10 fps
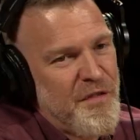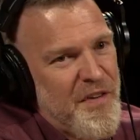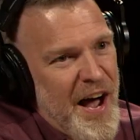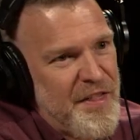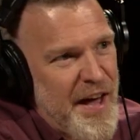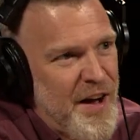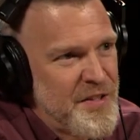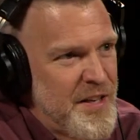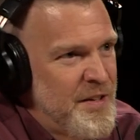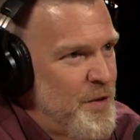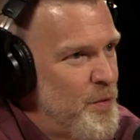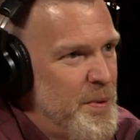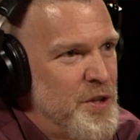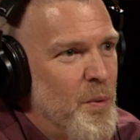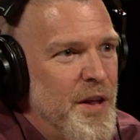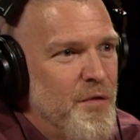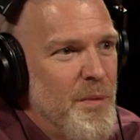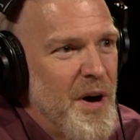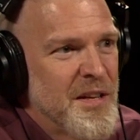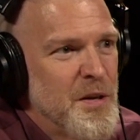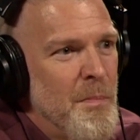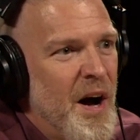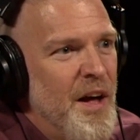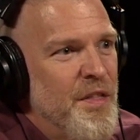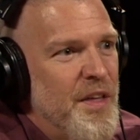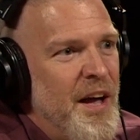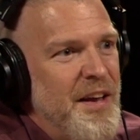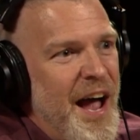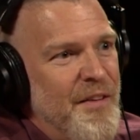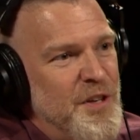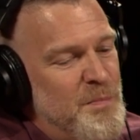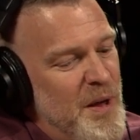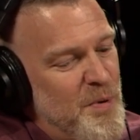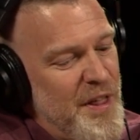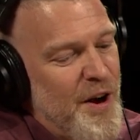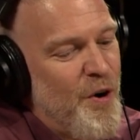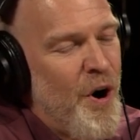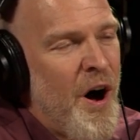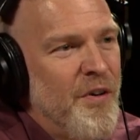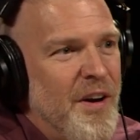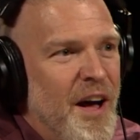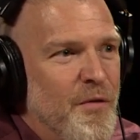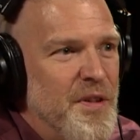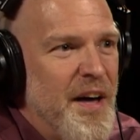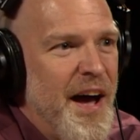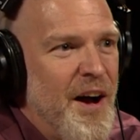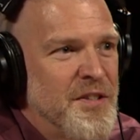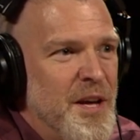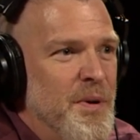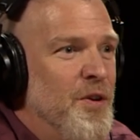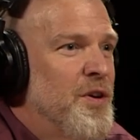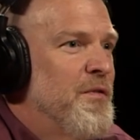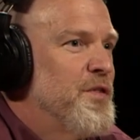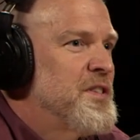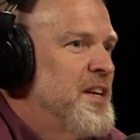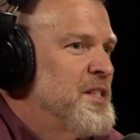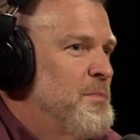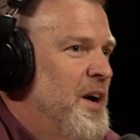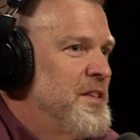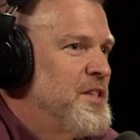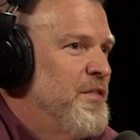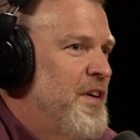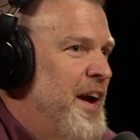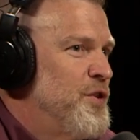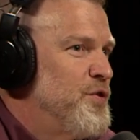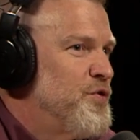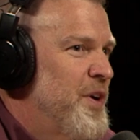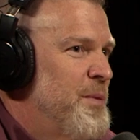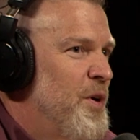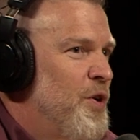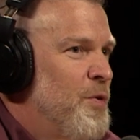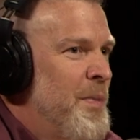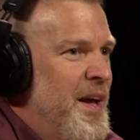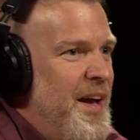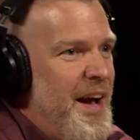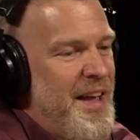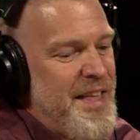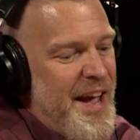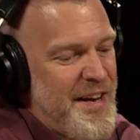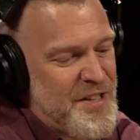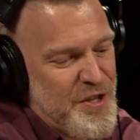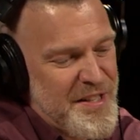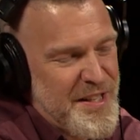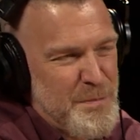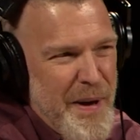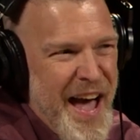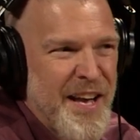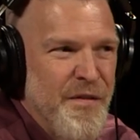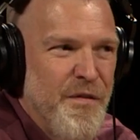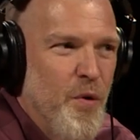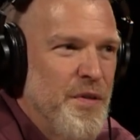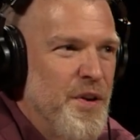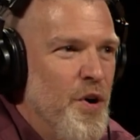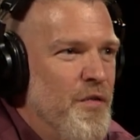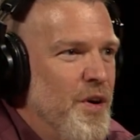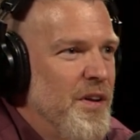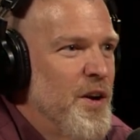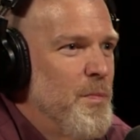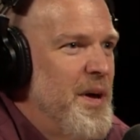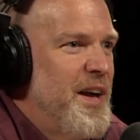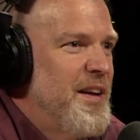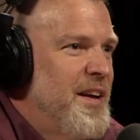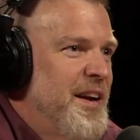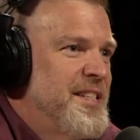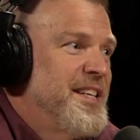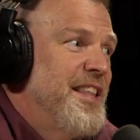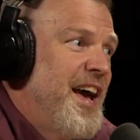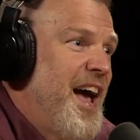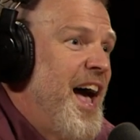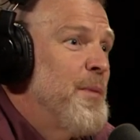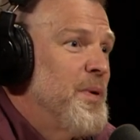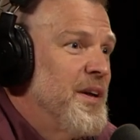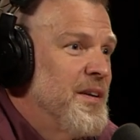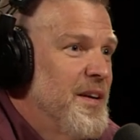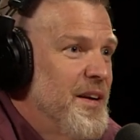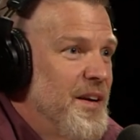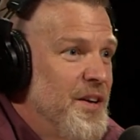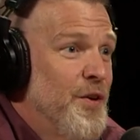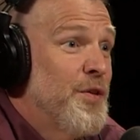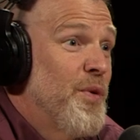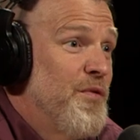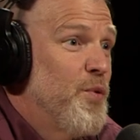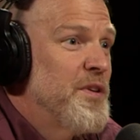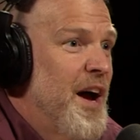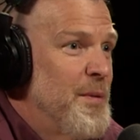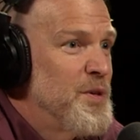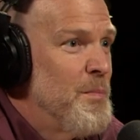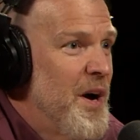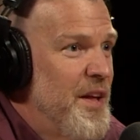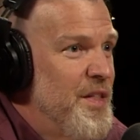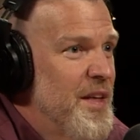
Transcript: of five thousand would be twenty three bucks a month, and you have these people that are all in love with the house. They've been looking for six months. You find your dream home, mm -hmm. and then it's just this back and forth and over a little bit. And I see that happen you know, three, four times a month.